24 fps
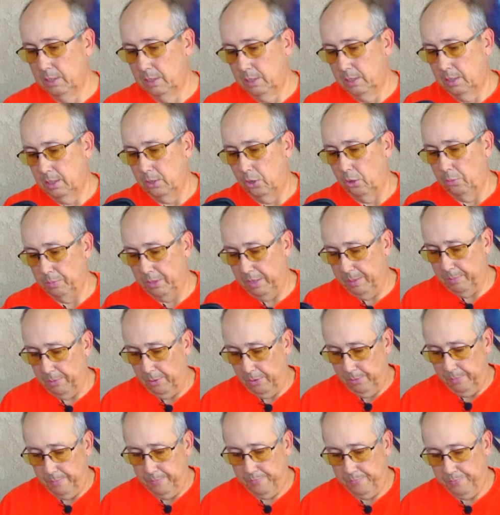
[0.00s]
Home
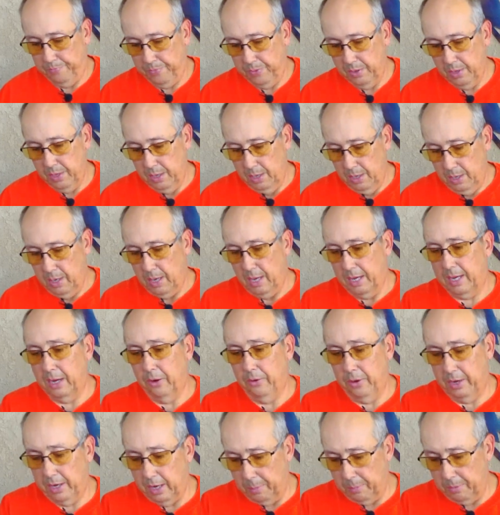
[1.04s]
Depot. I carry
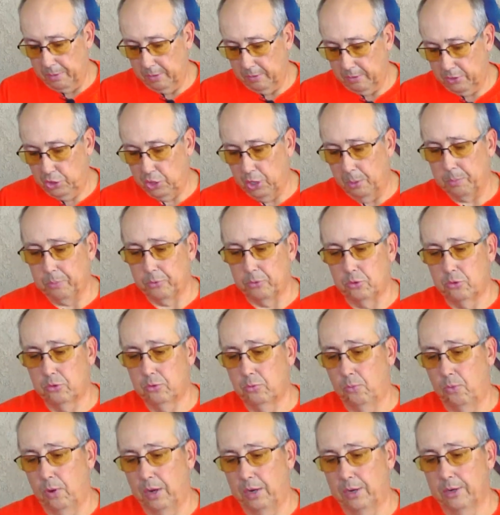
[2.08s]
a couple of jumper
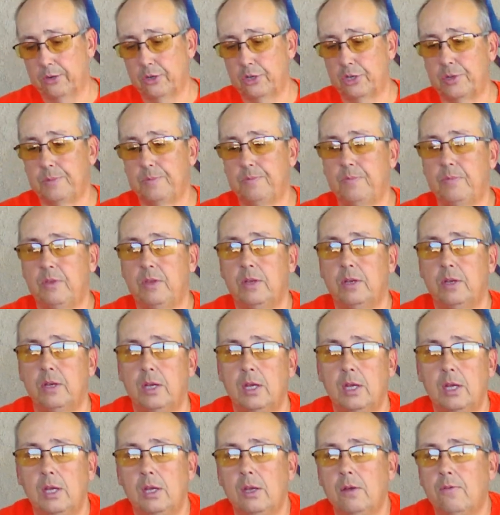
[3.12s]
wires
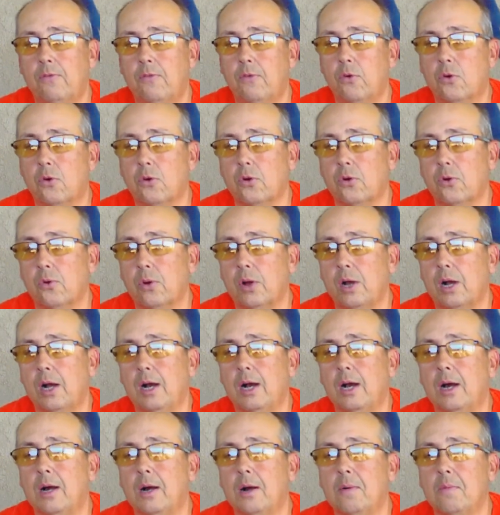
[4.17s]

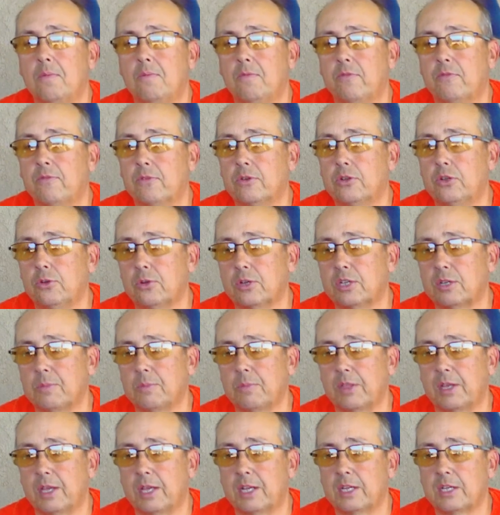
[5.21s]
for doing some
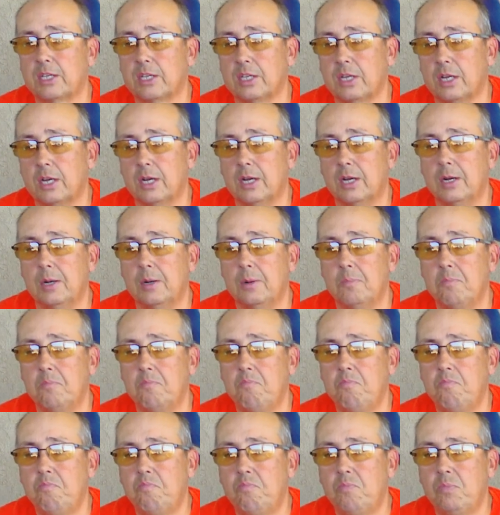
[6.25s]
things.
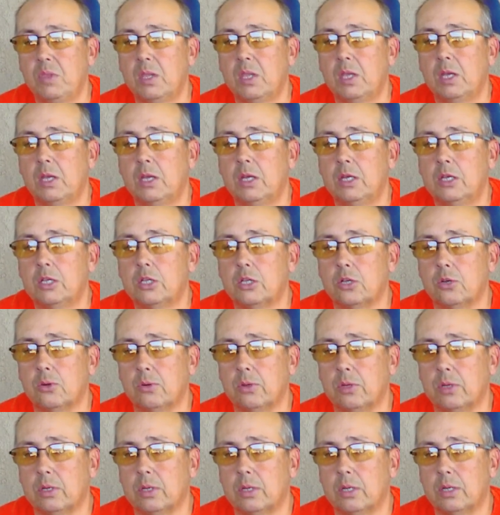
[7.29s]

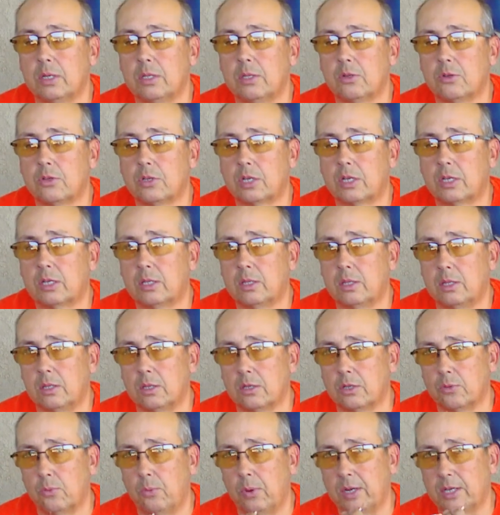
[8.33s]
So there's
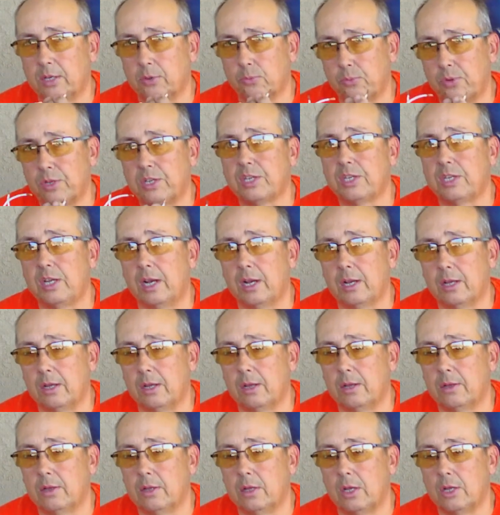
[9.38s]
a way to reset
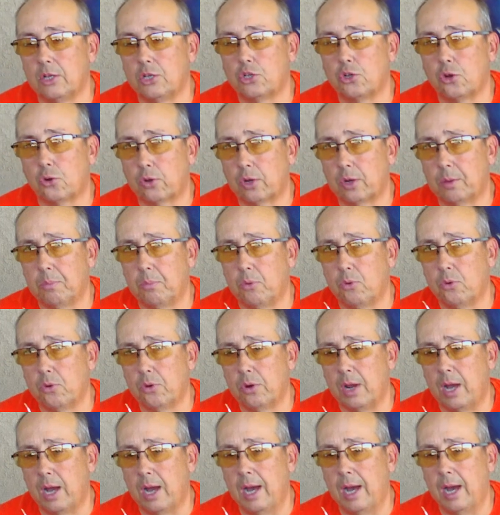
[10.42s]
a circuit board
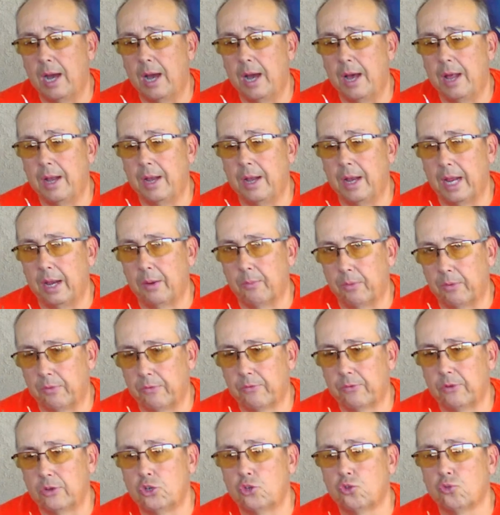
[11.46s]
on a
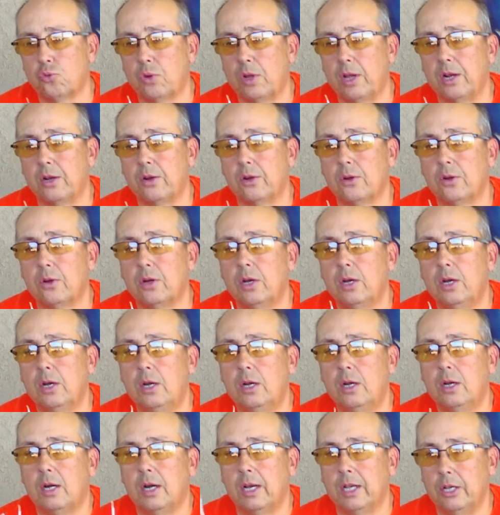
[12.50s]
refrigerator.
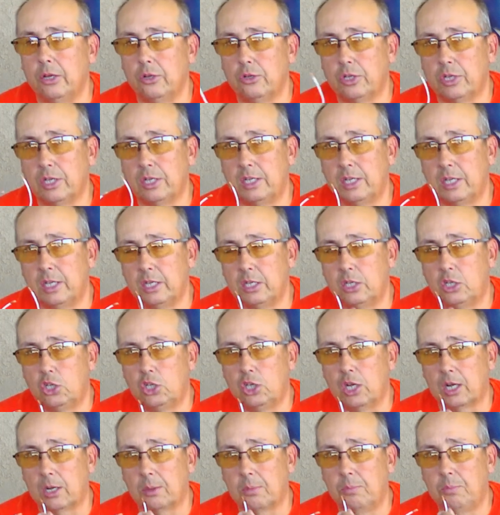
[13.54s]
I use it to
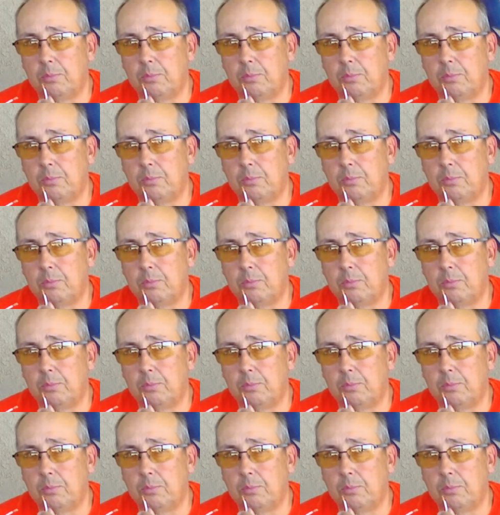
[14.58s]
check